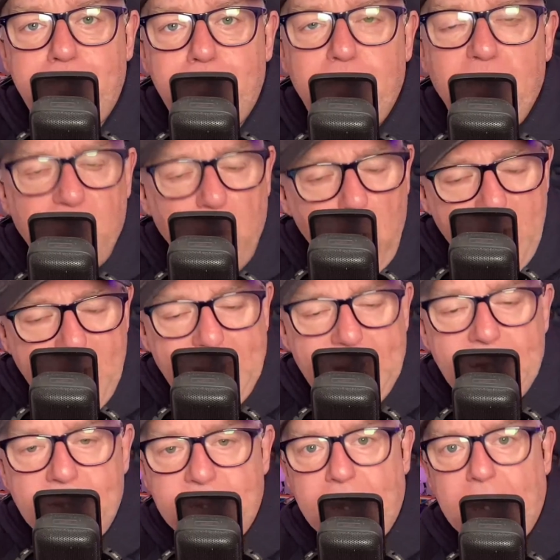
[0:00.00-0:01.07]
Before we get
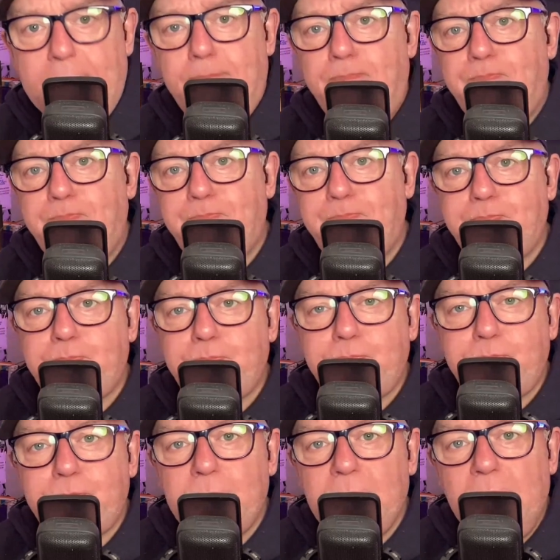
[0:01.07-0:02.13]
into that,
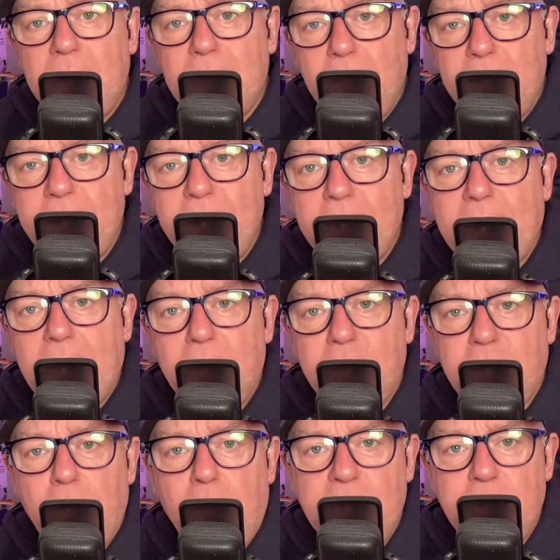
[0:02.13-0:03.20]
I'd like you to
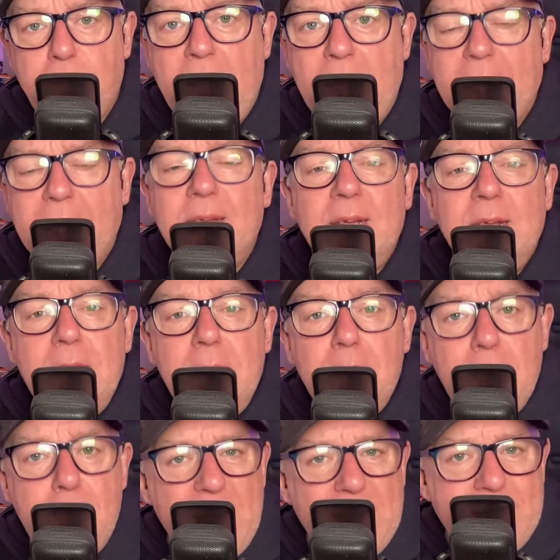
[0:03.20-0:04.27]
cast your minds back
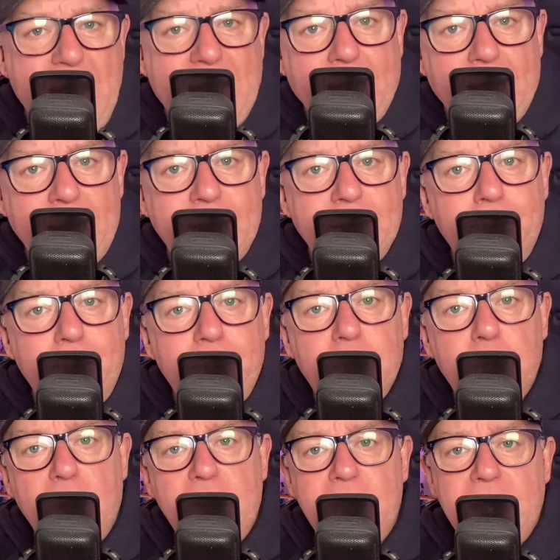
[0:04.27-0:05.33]
maybe a decade
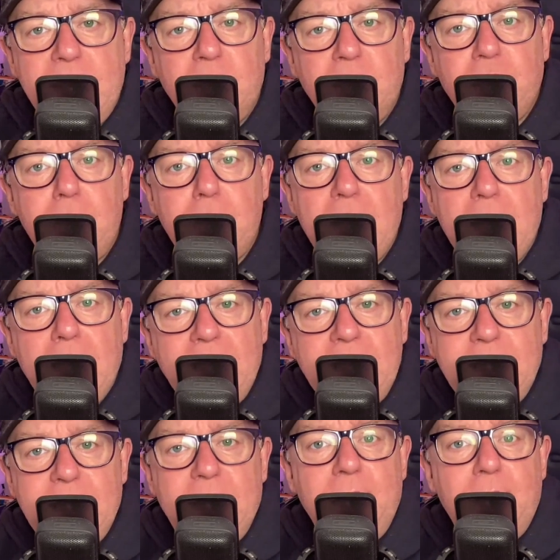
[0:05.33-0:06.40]
to when the industry
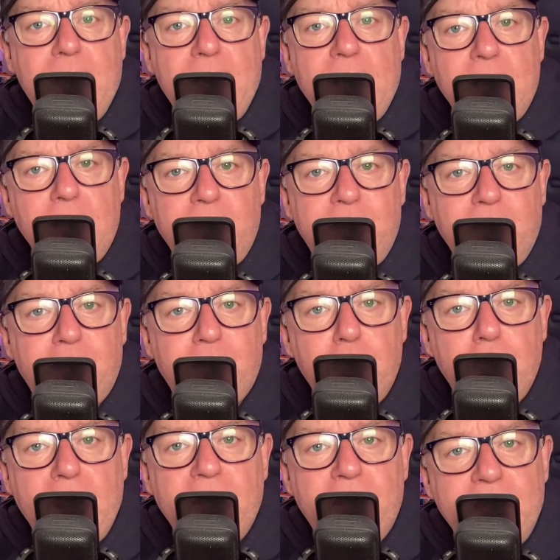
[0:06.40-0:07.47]
belatedly recognized the true
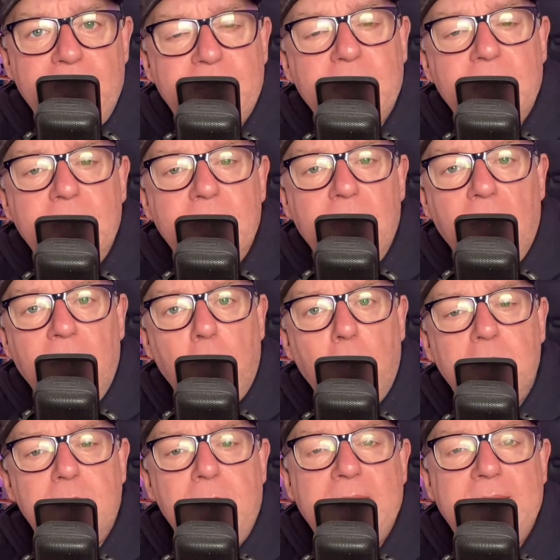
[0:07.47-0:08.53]
benefits of
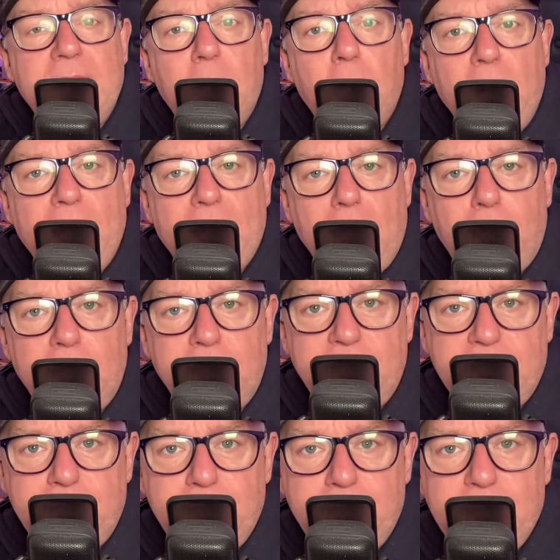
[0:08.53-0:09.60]
automatic quick couplers.